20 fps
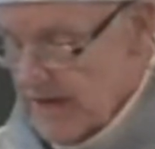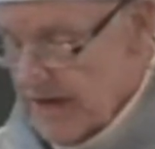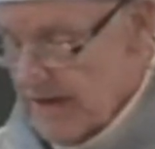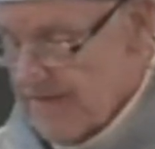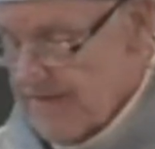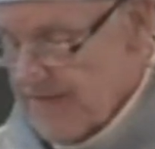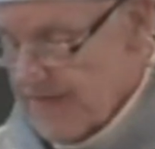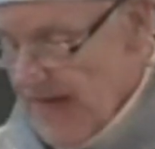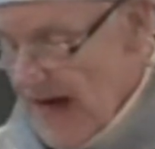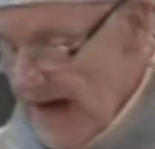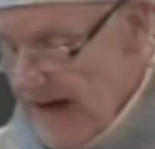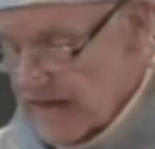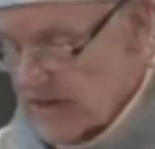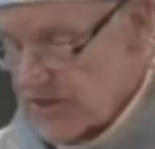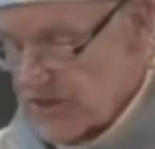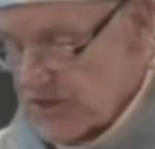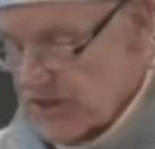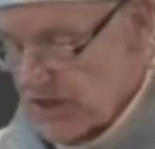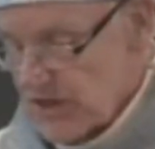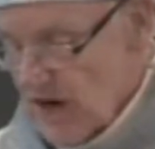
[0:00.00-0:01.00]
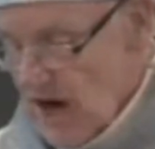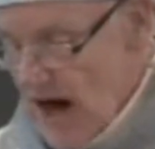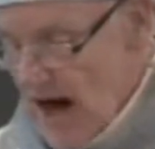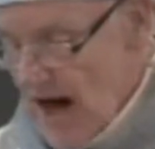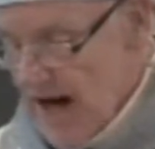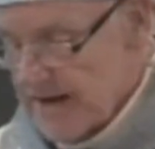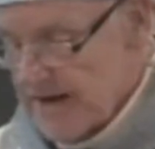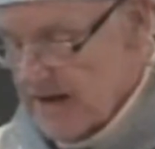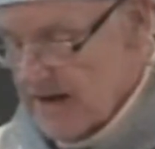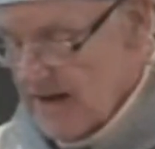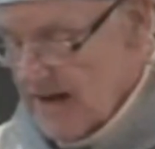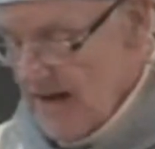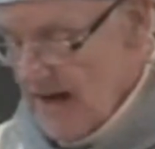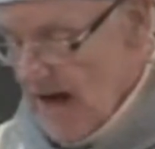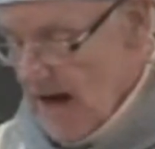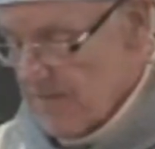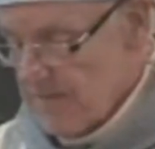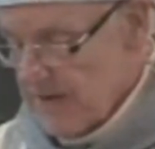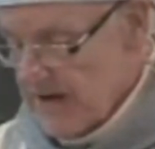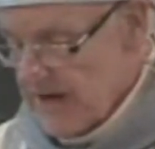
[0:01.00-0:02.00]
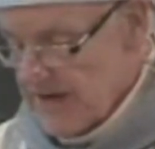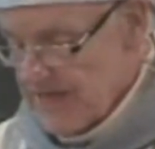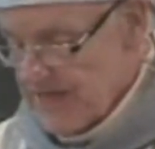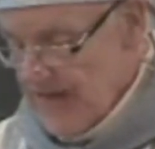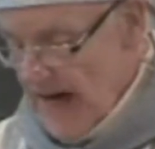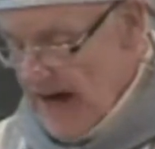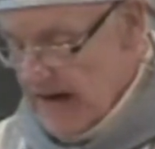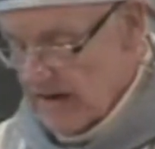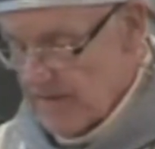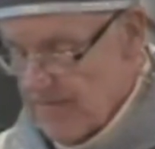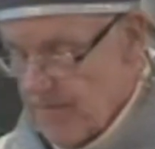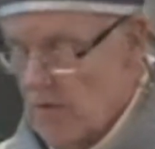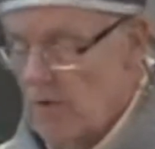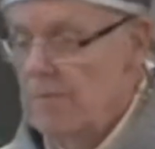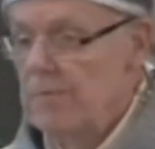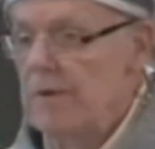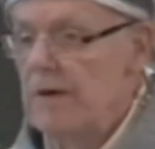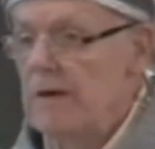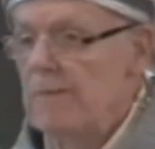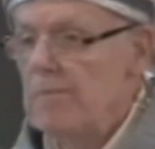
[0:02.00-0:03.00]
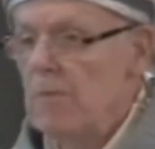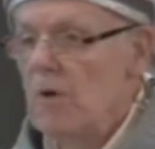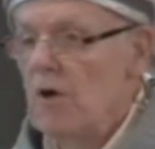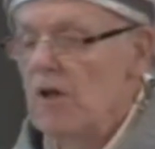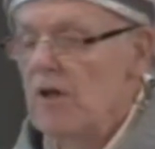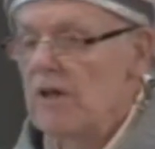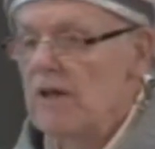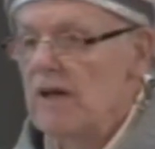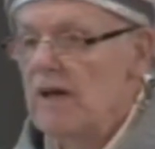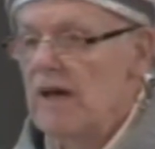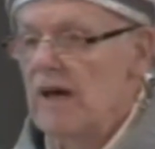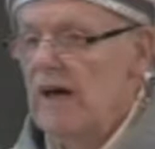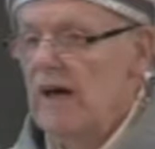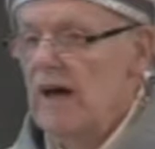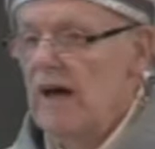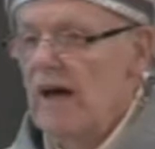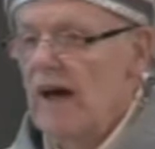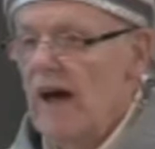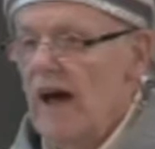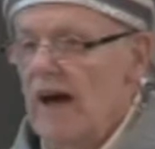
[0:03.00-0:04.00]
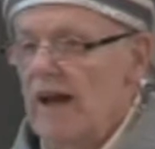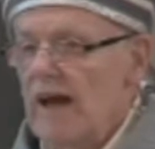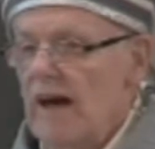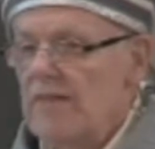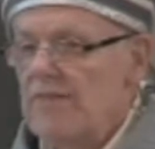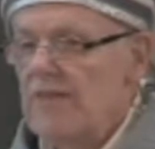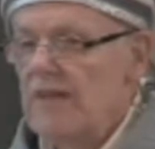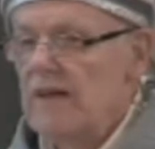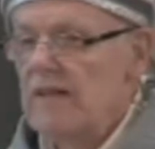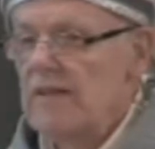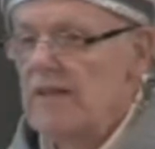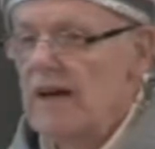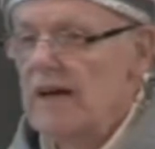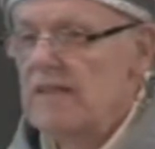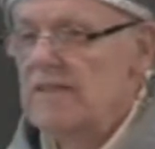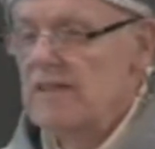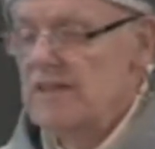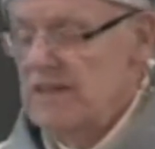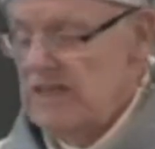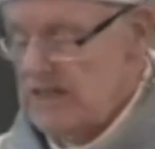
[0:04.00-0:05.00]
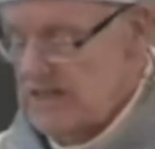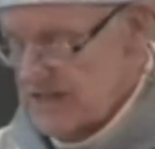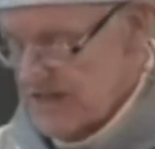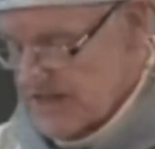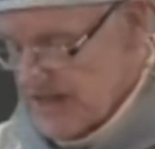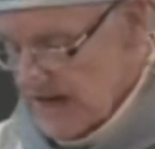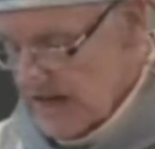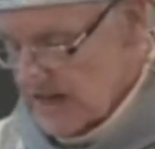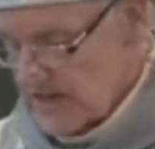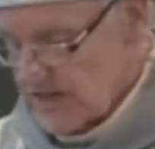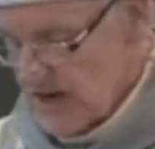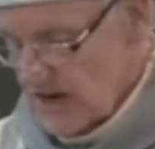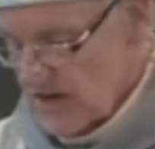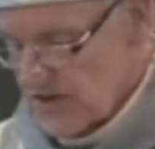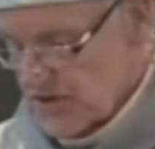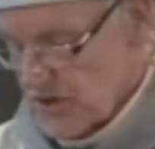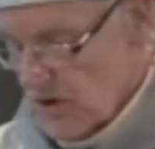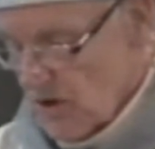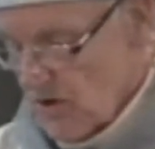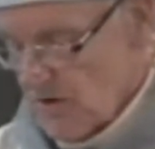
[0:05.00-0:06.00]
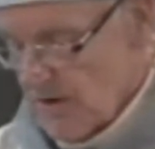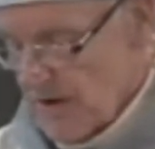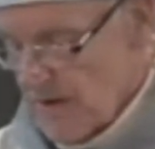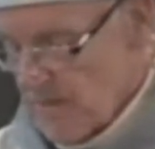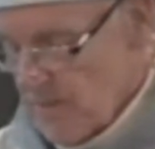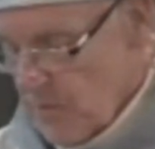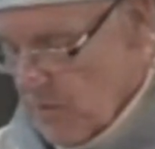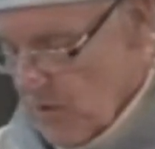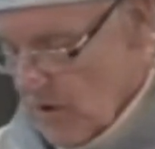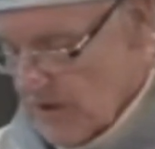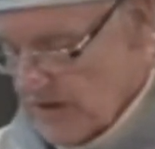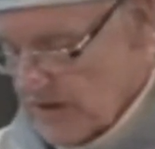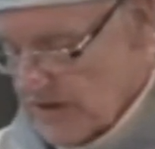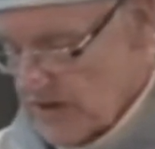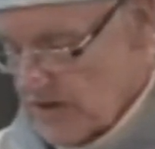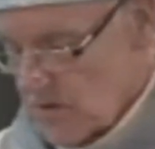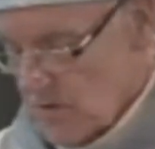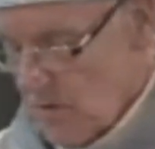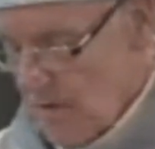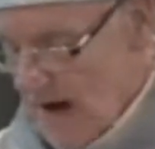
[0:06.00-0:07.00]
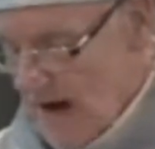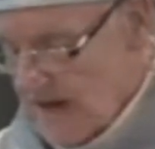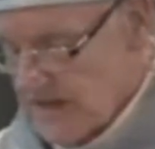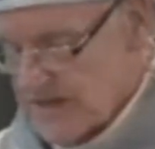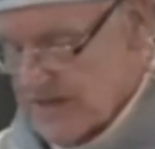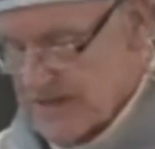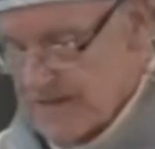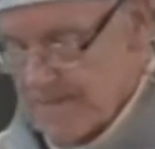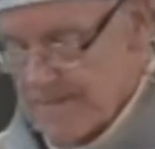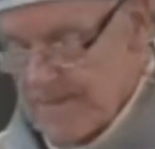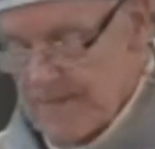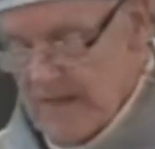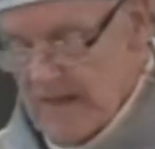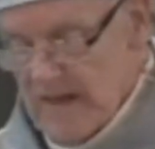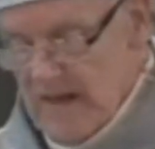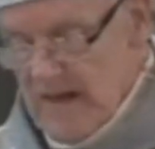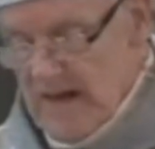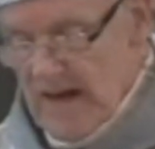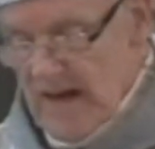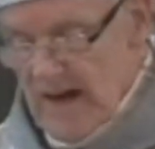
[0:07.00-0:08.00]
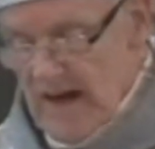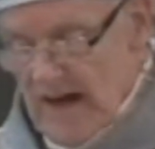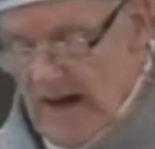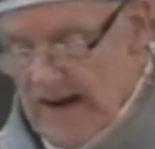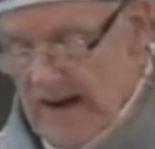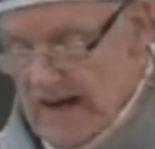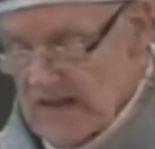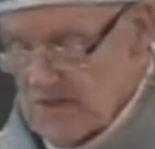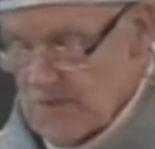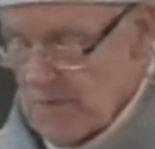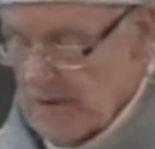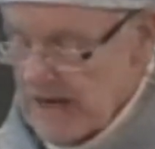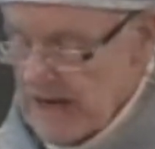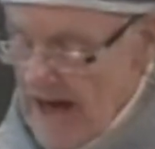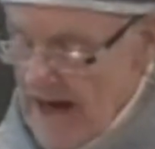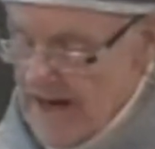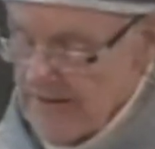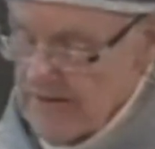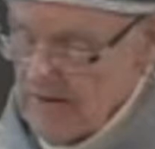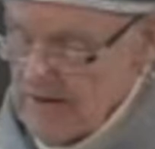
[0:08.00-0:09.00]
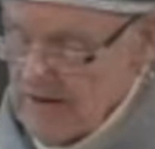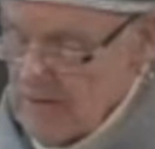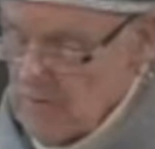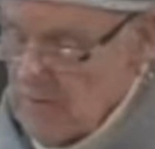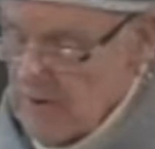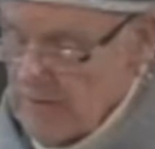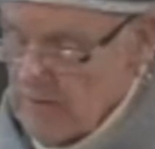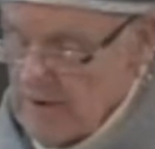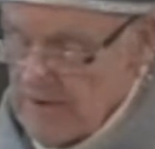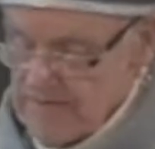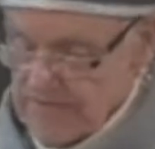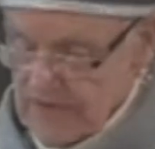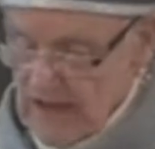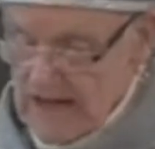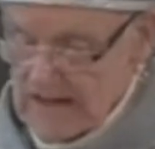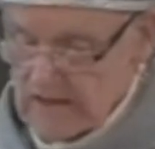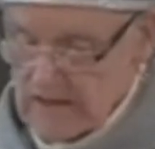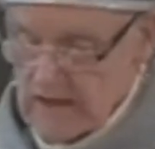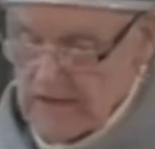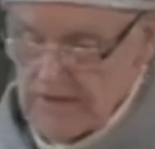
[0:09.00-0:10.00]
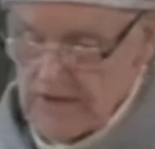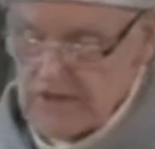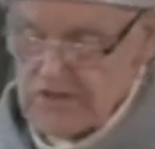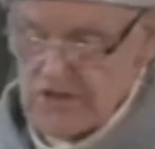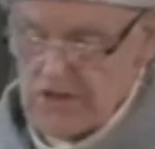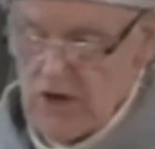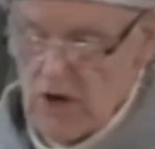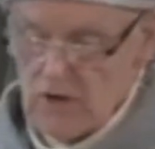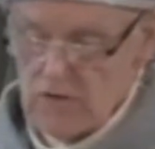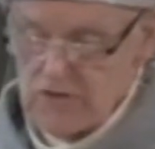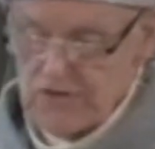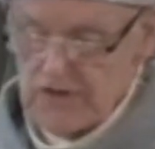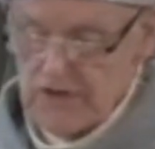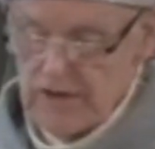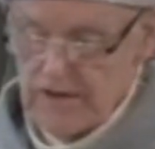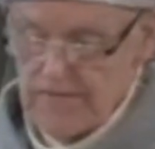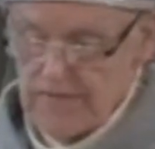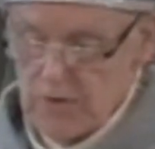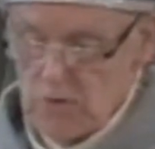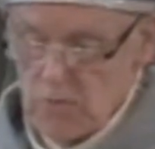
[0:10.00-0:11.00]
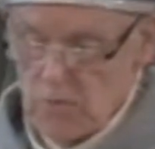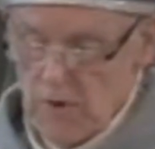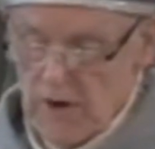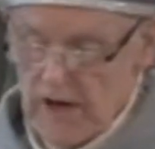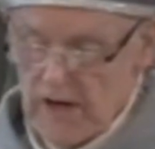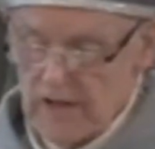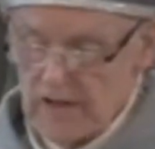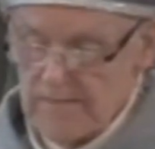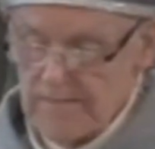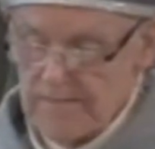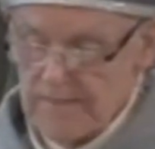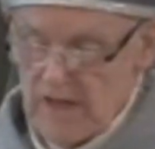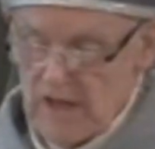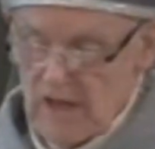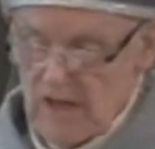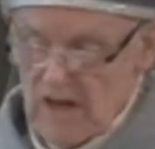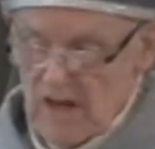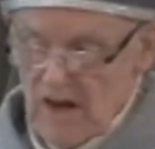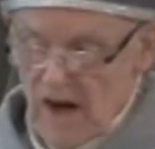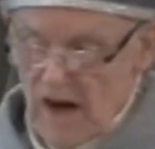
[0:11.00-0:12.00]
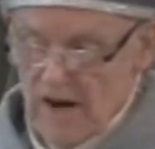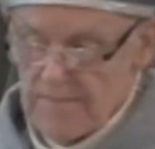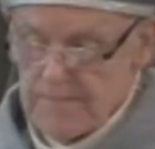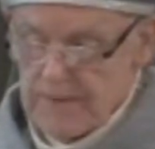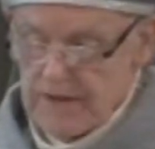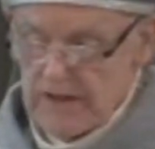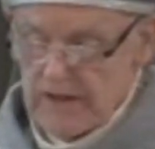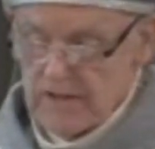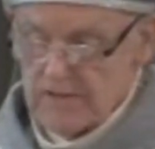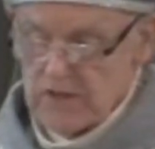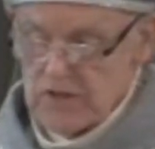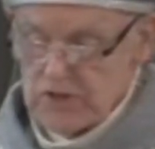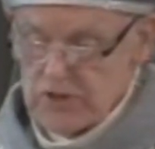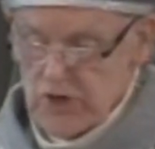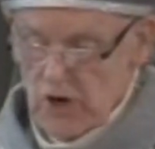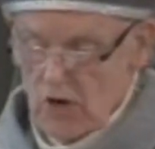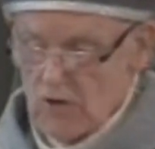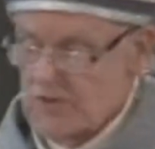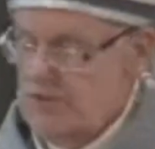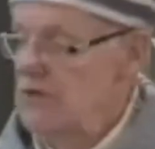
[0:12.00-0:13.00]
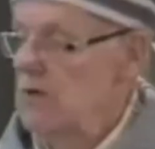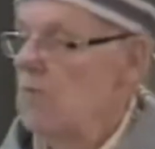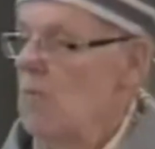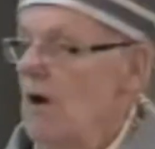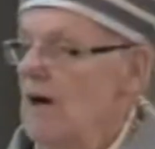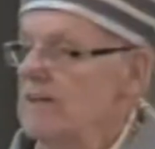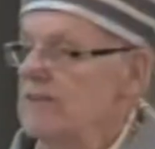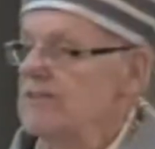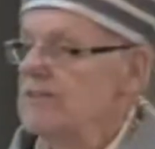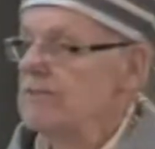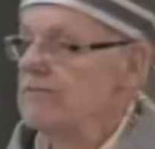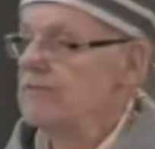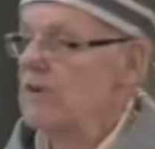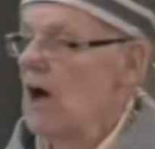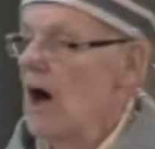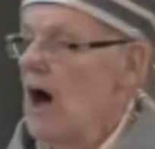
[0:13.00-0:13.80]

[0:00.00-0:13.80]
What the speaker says: give thanks to God and be a thankful people. And I think that these things are so important to us. And as we gather and we reflect on this notion, if you will, of being the chosen ones of